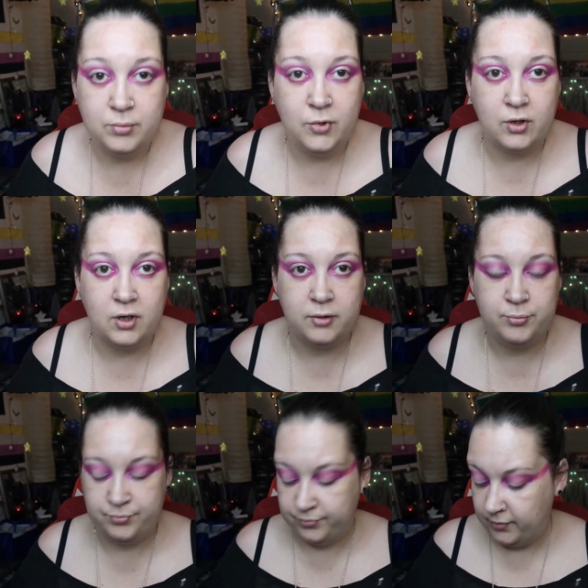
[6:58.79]
a clue.
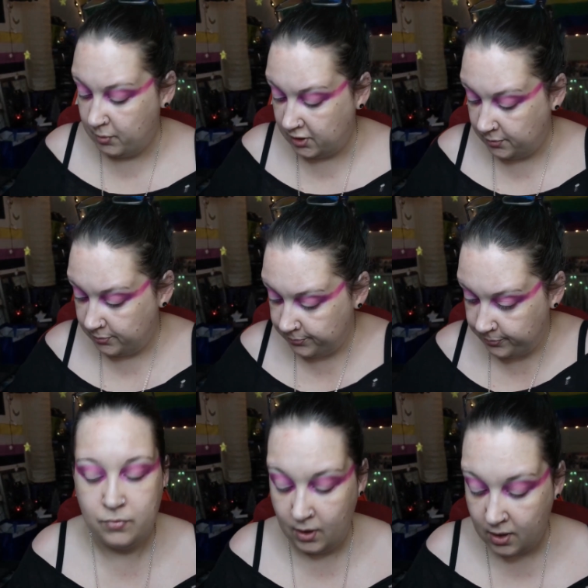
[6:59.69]
Never mind.
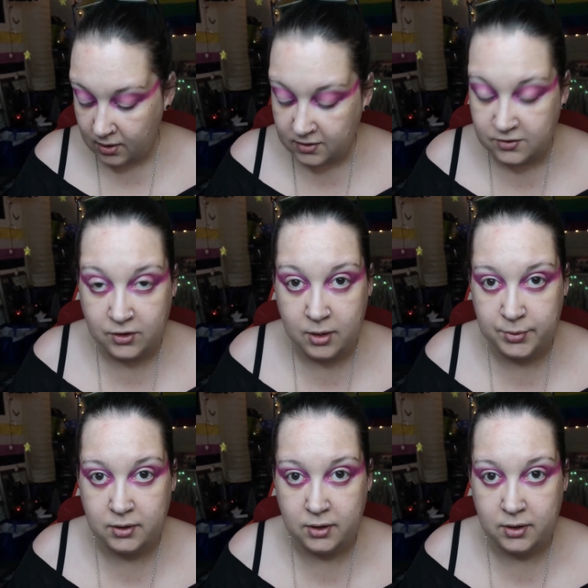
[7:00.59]
So now I'm going to go